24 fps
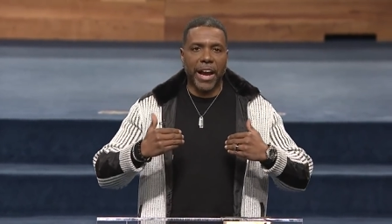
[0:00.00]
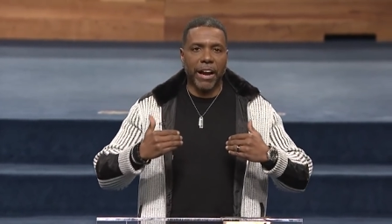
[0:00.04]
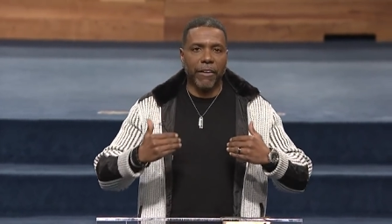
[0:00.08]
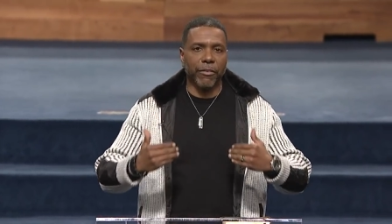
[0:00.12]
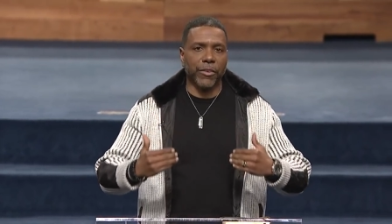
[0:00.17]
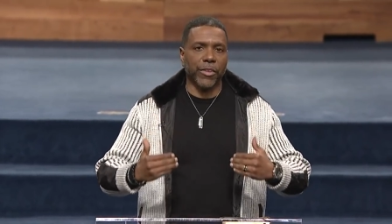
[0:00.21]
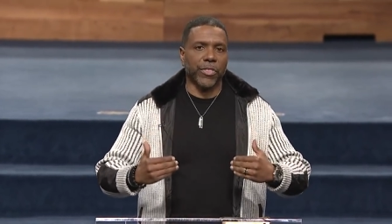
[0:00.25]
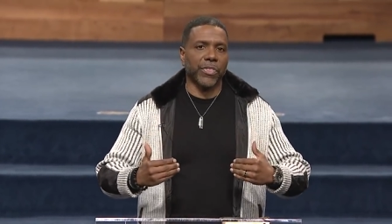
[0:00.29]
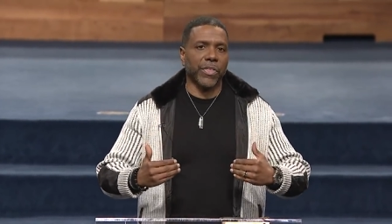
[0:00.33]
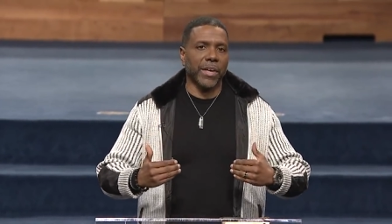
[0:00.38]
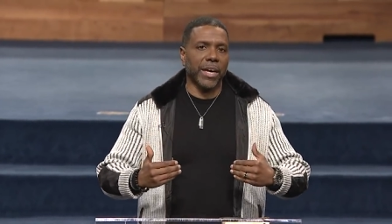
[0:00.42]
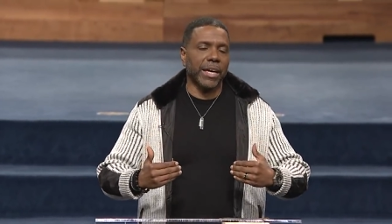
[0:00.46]

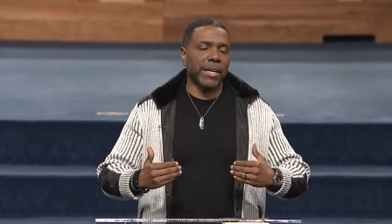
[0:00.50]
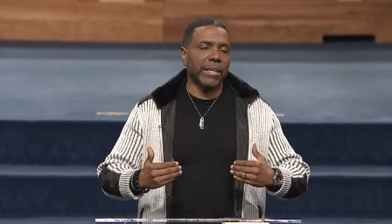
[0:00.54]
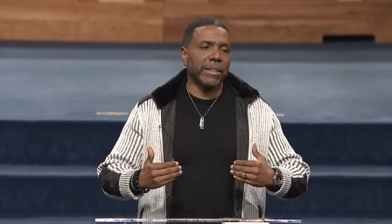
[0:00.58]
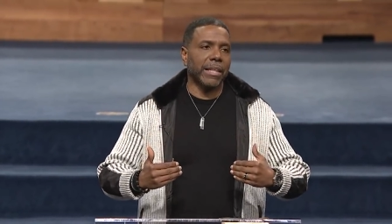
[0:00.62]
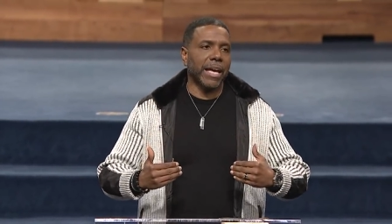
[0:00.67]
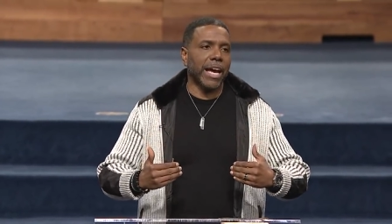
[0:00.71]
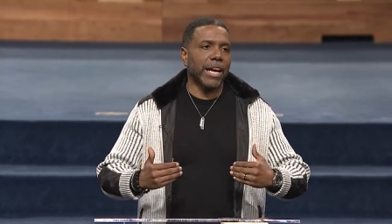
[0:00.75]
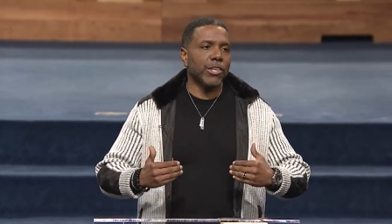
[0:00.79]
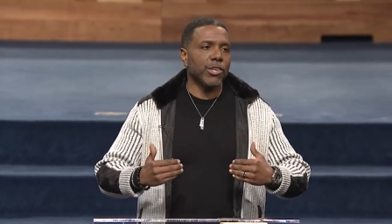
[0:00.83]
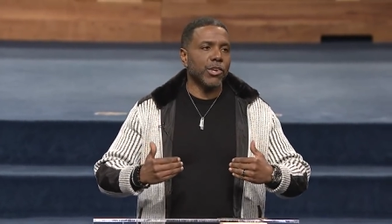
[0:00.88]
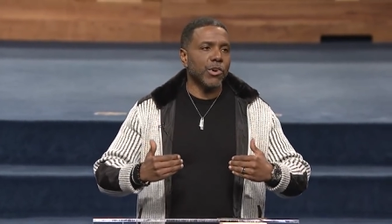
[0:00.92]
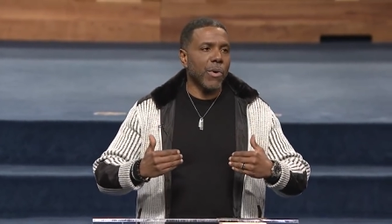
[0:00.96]
everything
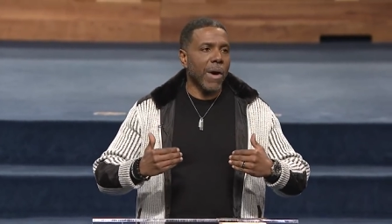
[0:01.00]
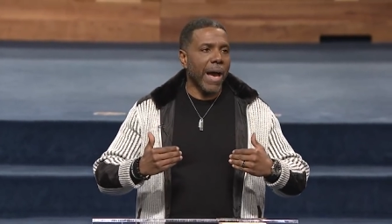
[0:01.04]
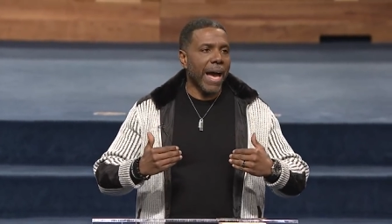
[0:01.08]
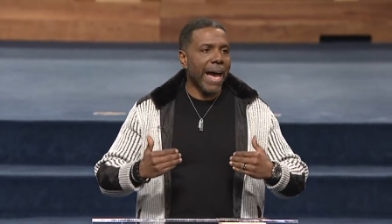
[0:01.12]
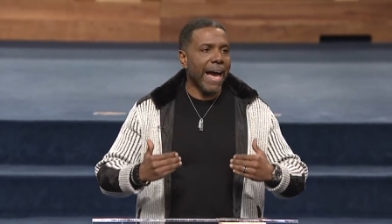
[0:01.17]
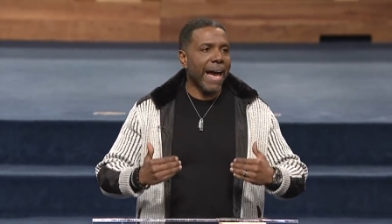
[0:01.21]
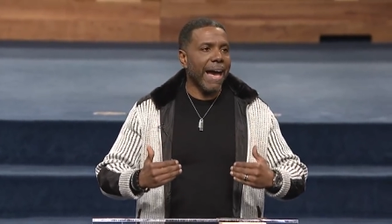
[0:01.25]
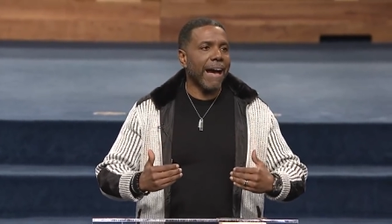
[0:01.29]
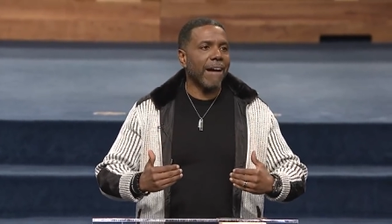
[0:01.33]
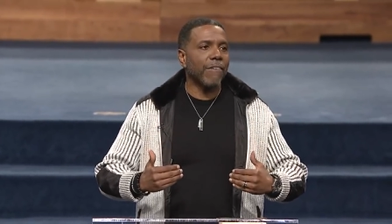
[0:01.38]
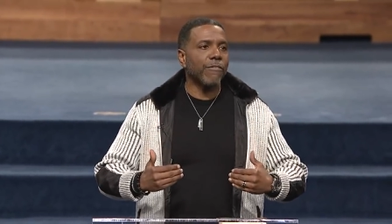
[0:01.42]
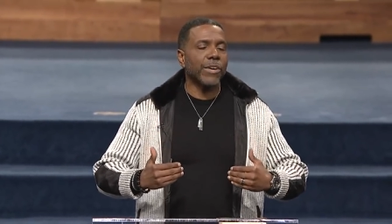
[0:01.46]
that you
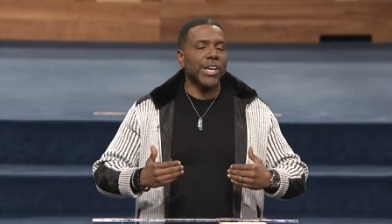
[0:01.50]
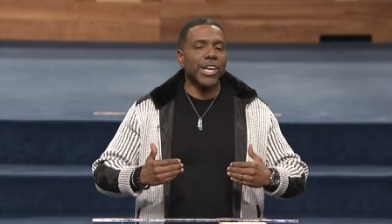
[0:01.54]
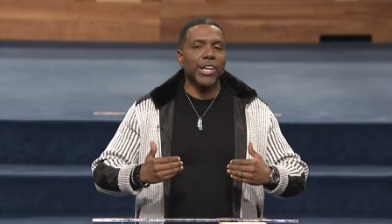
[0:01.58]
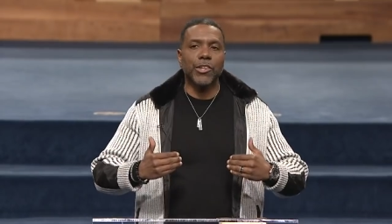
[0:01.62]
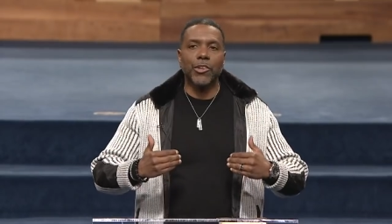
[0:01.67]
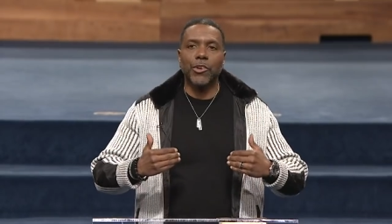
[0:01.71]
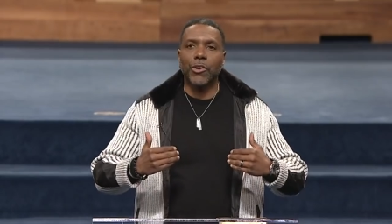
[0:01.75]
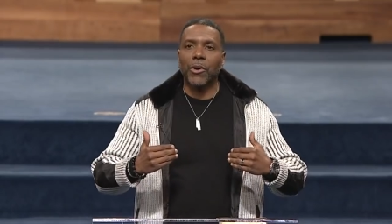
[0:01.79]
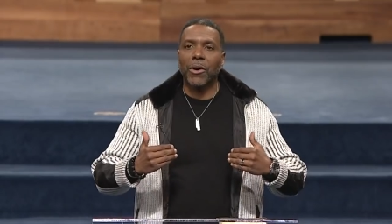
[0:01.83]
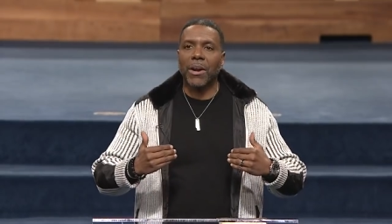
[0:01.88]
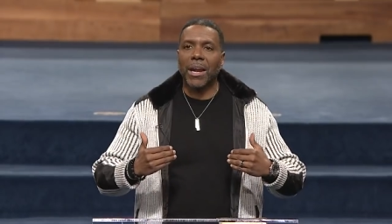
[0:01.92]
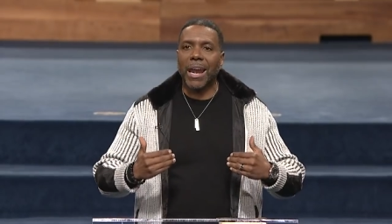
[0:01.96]
have
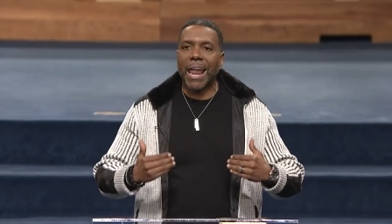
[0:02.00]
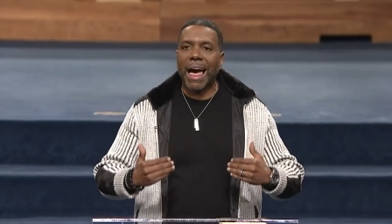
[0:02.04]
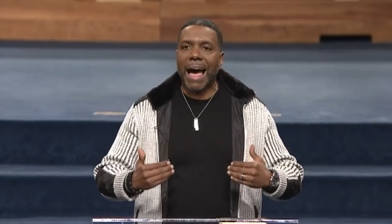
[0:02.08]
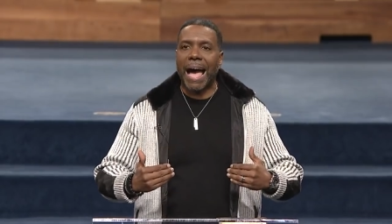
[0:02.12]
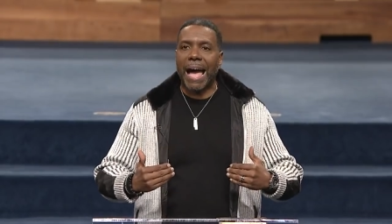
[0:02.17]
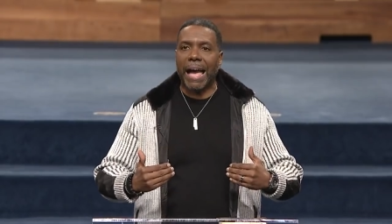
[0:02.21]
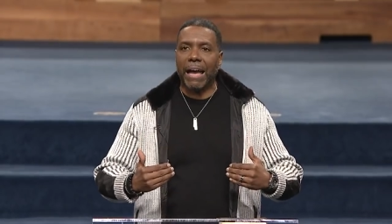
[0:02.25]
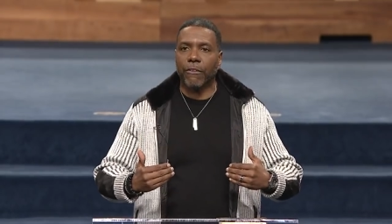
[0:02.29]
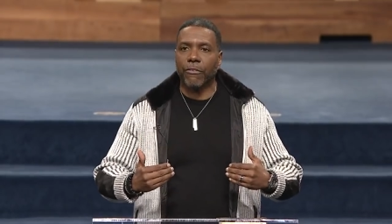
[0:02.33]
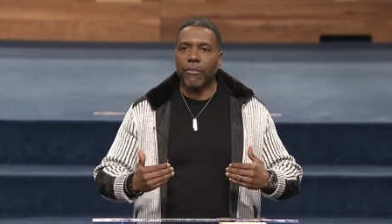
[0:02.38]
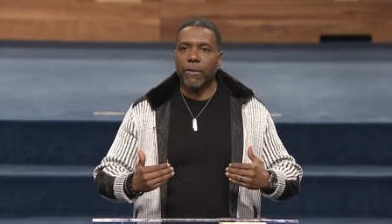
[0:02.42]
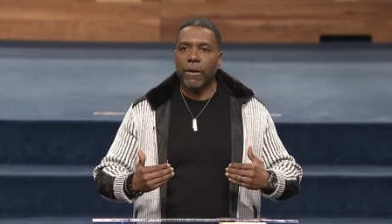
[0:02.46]
in your
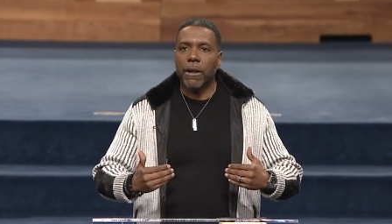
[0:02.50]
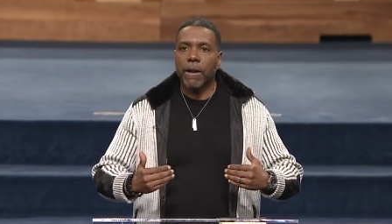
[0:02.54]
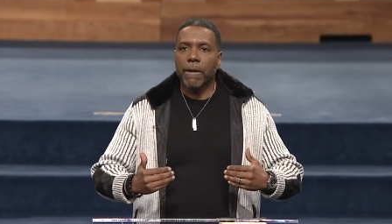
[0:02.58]
life.